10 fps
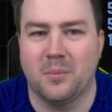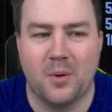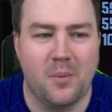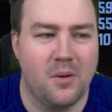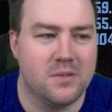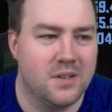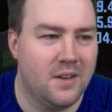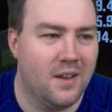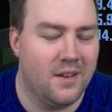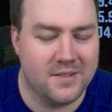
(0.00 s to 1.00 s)
Pro Bowls in
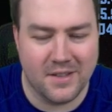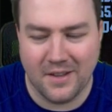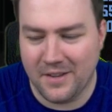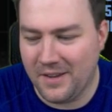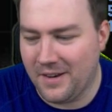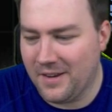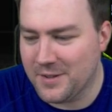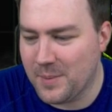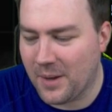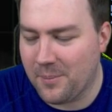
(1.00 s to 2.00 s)
his
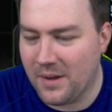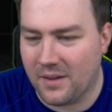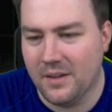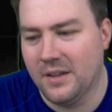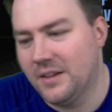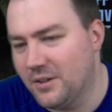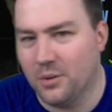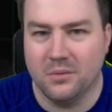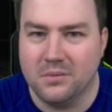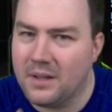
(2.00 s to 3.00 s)
backpack,
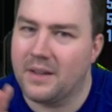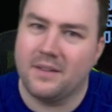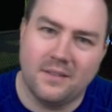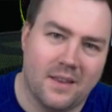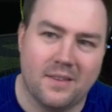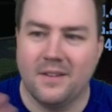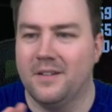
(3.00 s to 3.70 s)
though like that